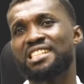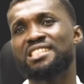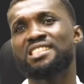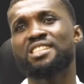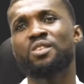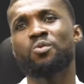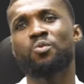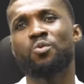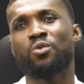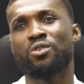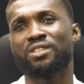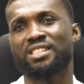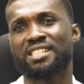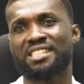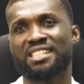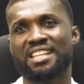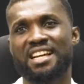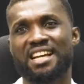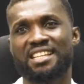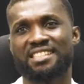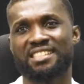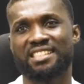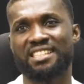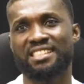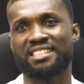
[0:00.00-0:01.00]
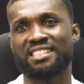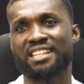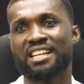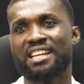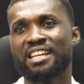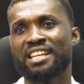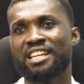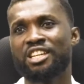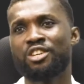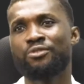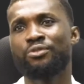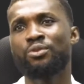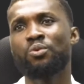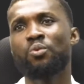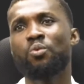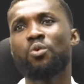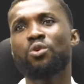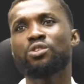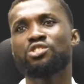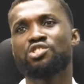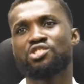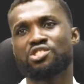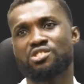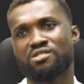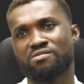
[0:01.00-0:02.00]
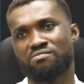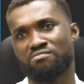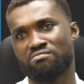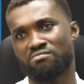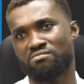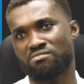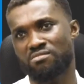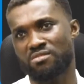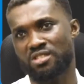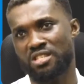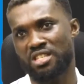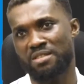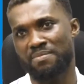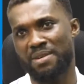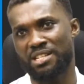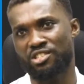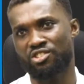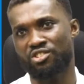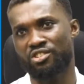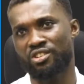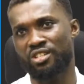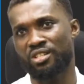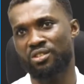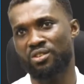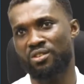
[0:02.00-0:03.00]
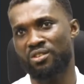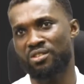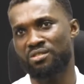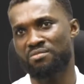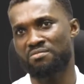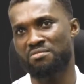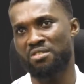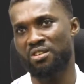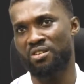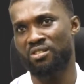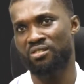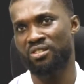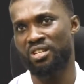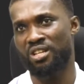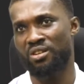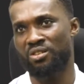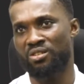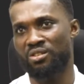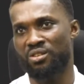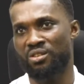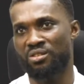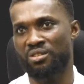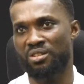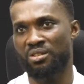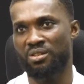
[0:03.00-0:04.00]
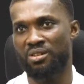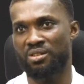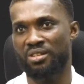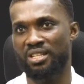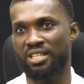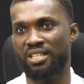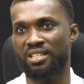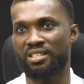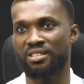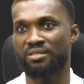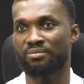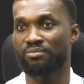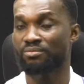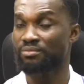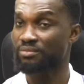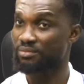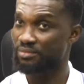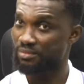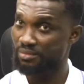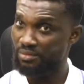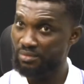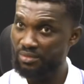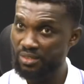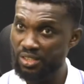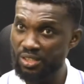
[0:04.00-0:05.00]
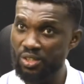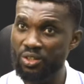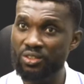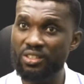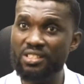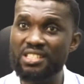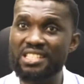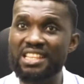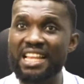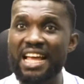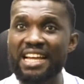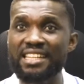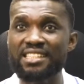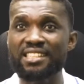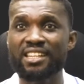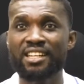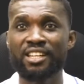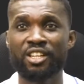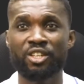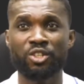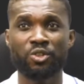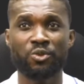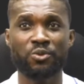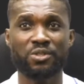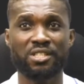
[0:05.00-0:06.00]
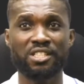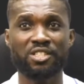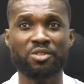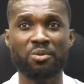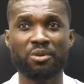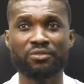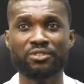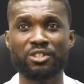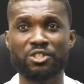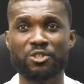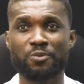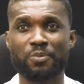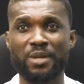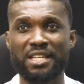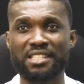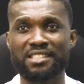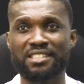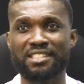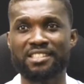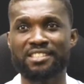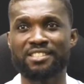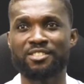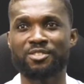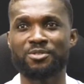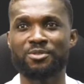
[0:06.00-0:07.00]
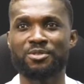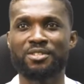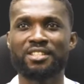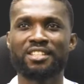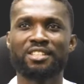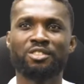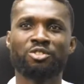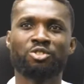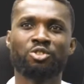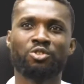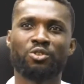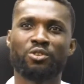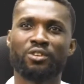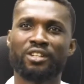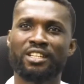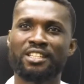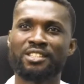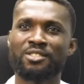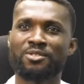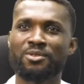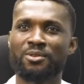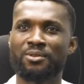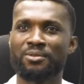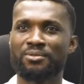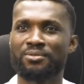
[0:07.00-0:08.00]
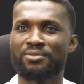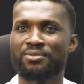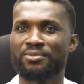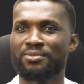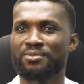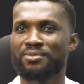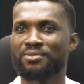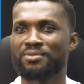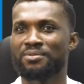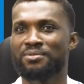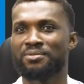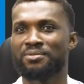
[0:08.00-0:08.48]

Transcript: interesting work these guys did. If you watch in my screen on the slide, you see some of those paintings. You see the drawings of